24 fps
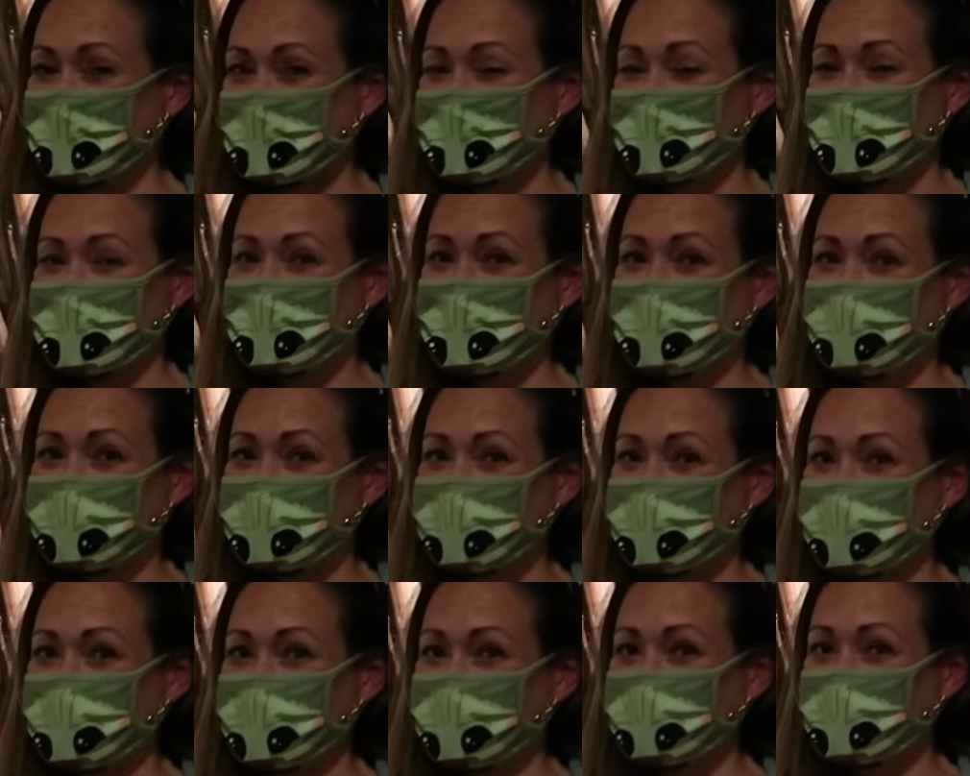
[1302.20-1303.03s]
is
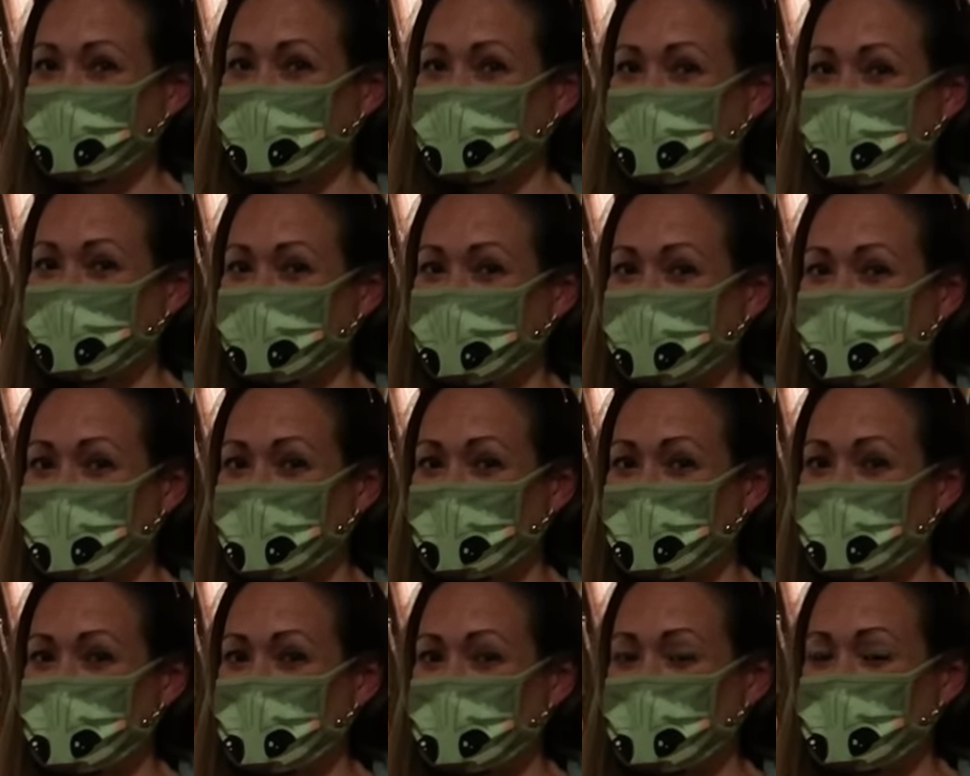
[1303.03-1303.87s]
basically like
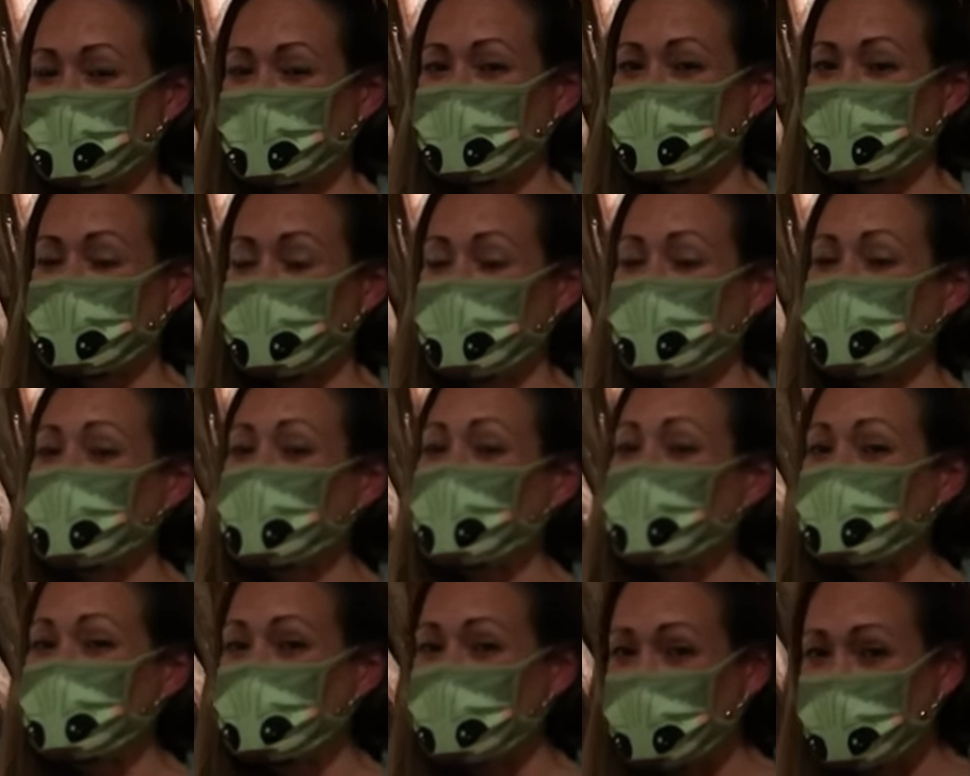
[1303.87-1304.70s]
a
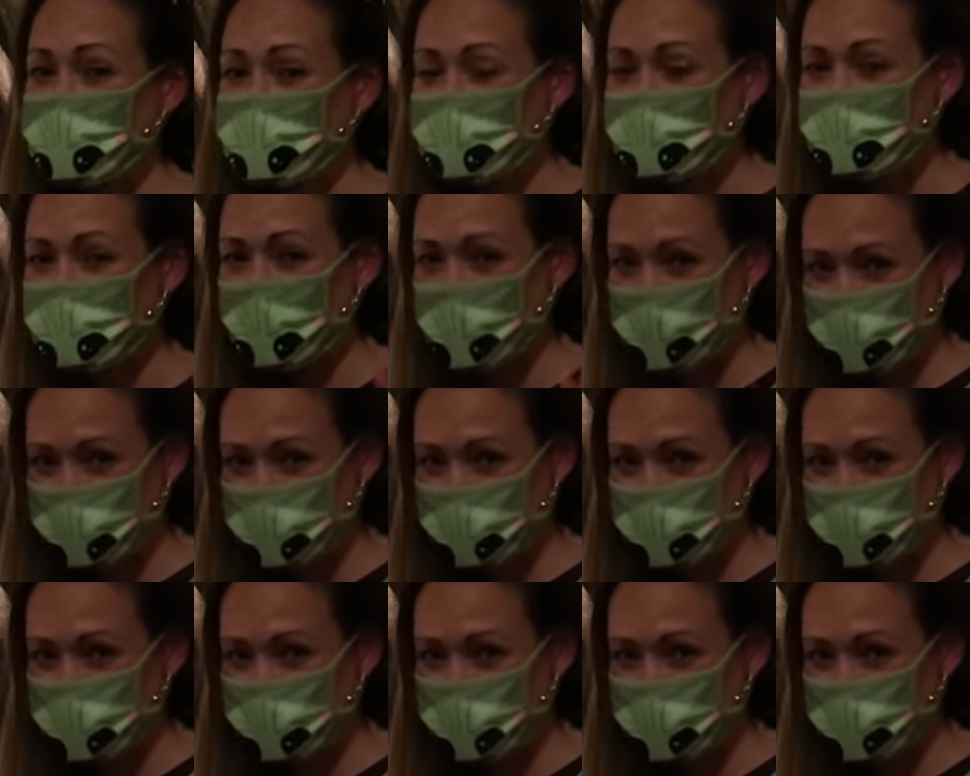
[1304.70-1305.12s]
mushroom?